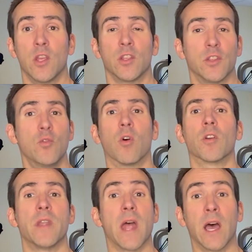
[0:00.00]
you
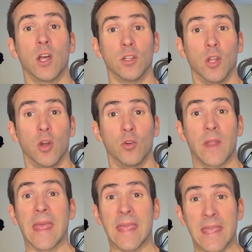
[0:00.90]
are not
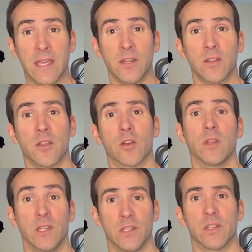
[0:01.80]
alone and there
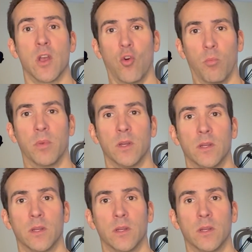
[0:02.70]
is hope.